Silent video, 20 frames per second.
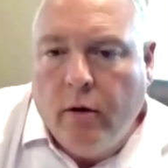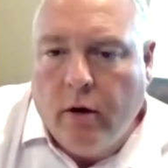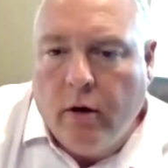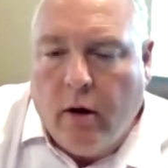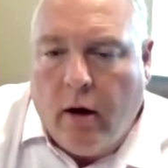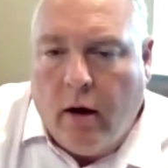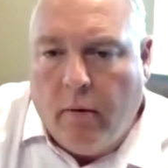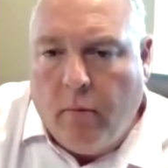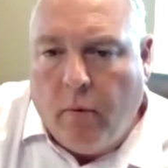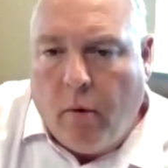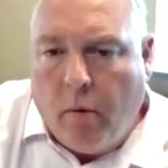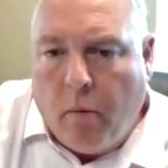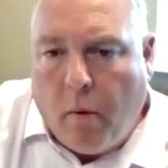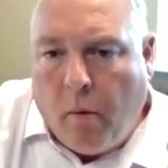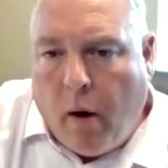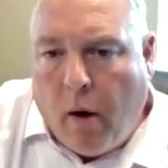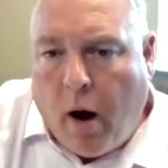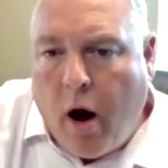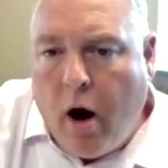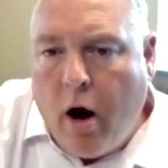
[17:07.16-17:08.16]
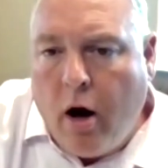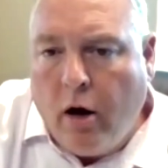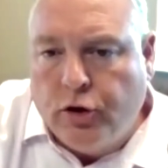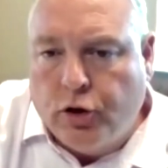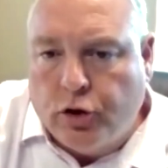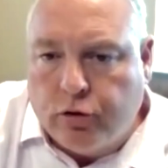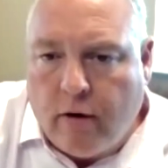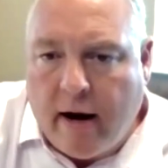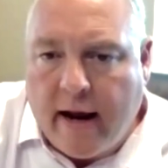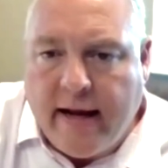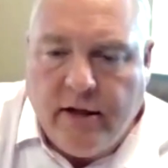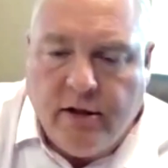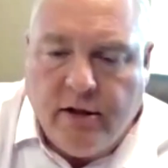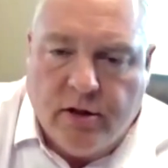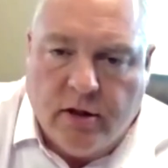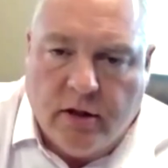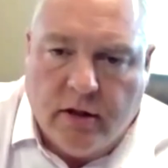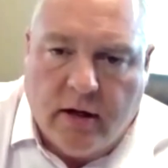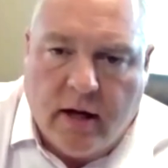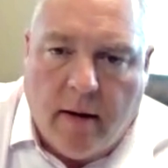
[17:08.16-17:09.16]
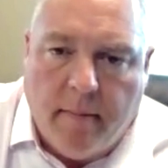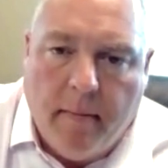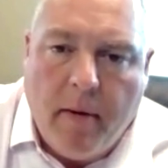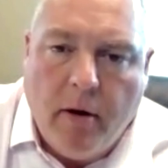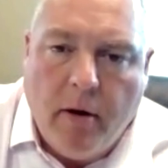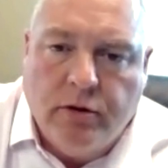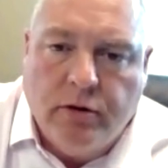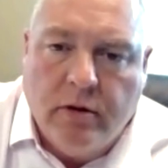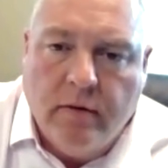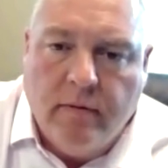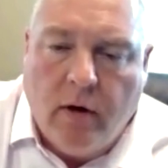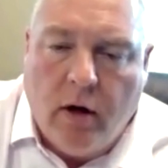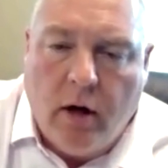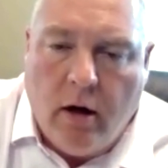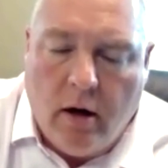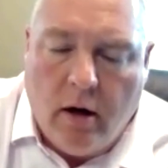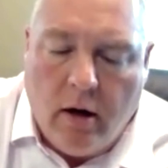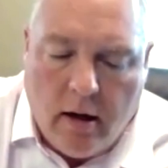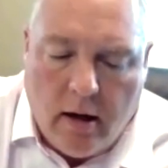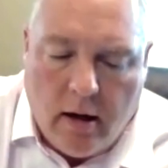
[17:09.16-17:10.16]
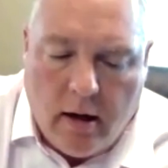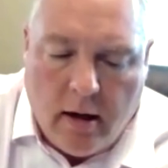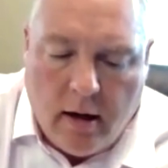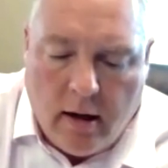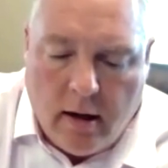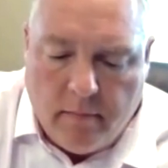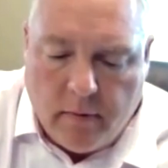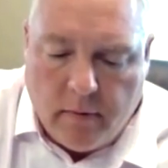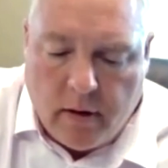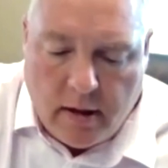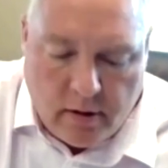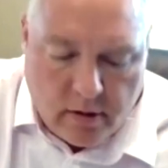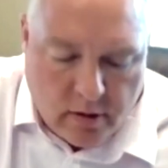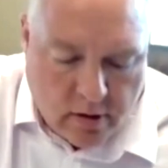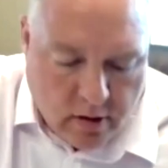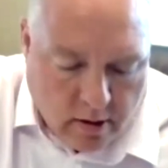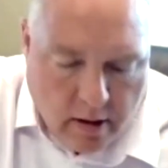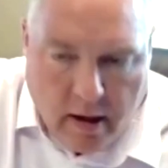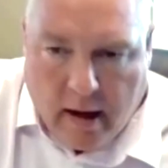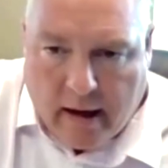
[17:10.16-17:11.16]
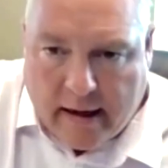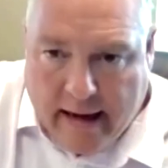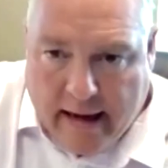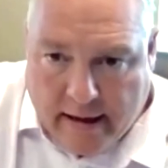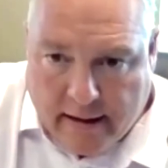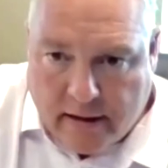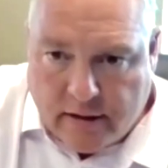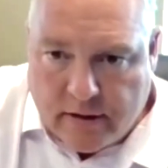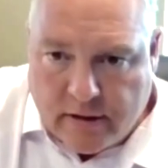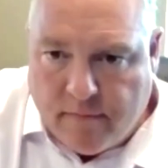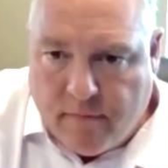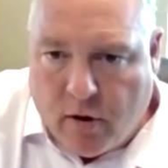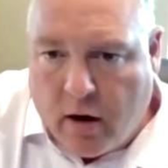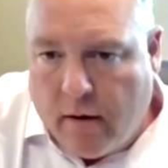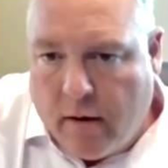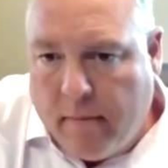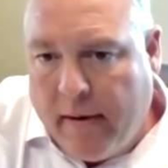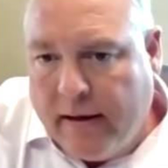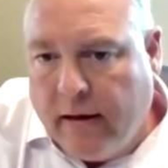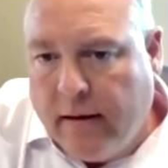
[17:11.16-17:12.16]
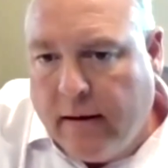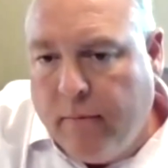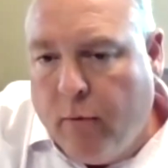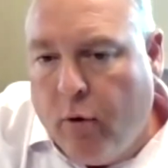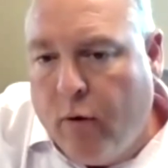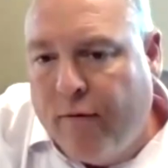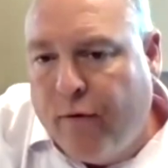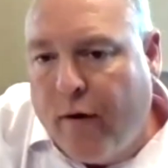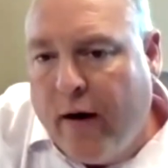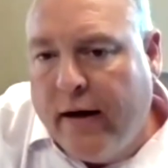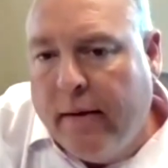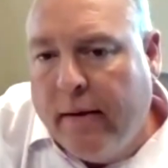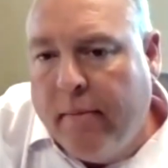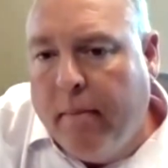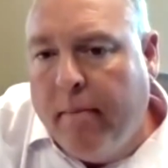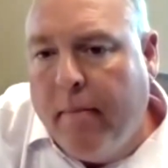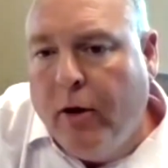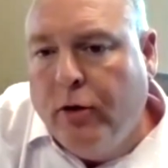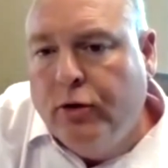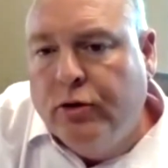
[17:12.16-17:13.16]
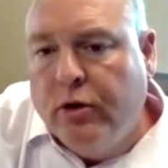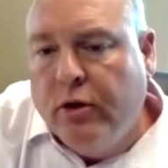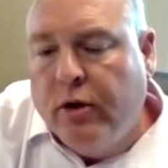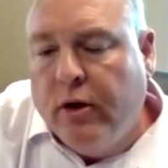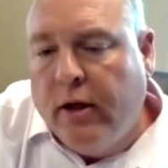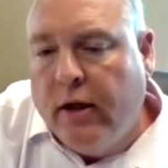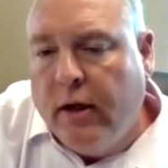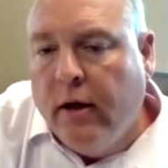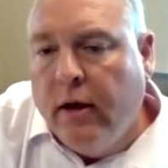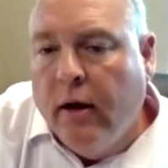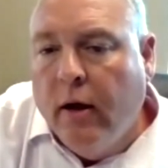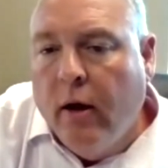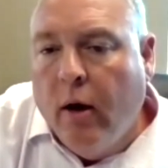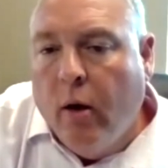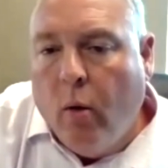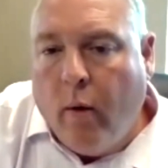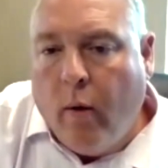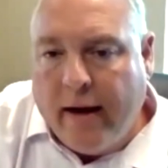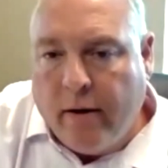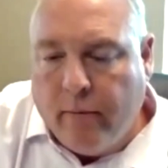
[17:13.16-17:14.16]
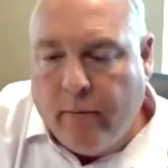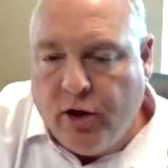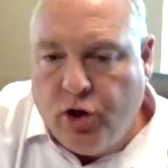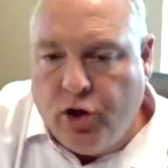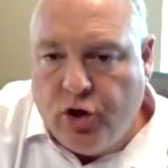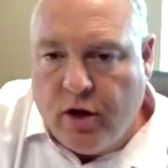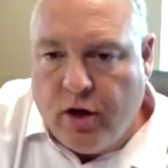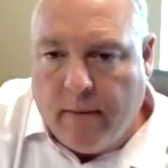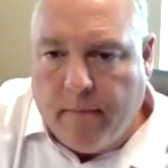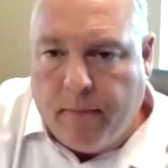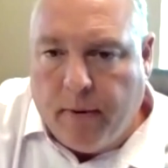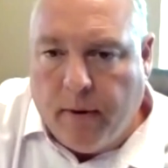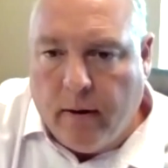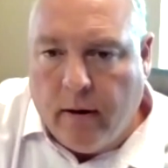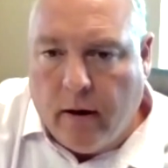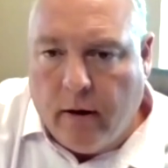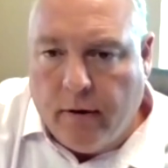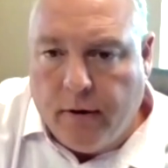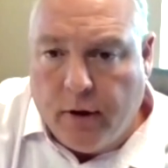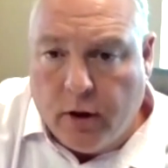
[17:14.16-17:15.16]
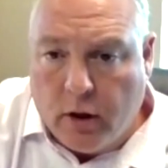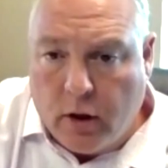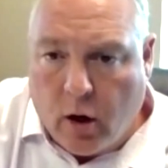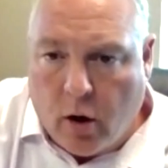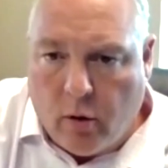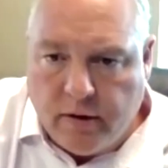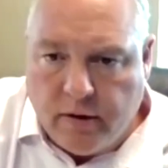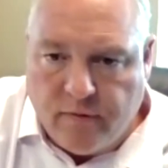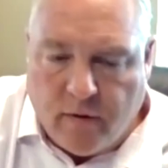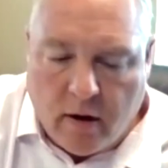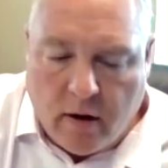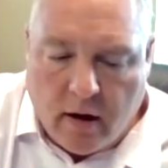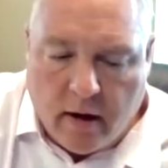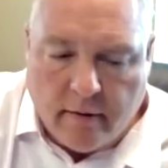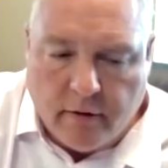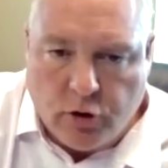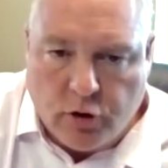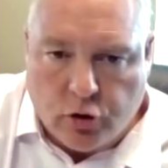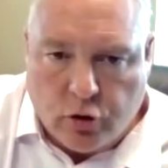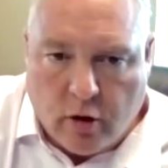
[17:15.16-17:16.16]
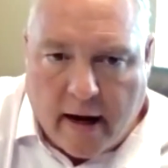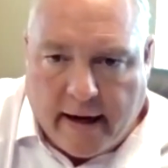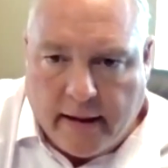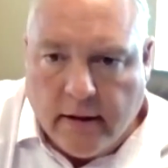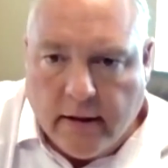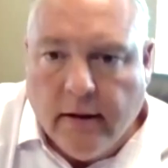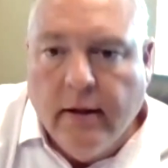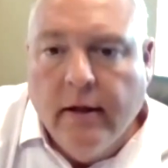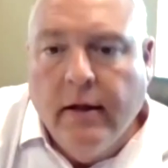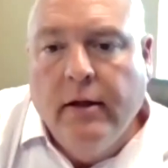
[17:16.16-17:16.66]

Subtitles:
you've got our trains that come. Most of our again, it's environmentally more friendly, but most of the way we ship the coal is via a train.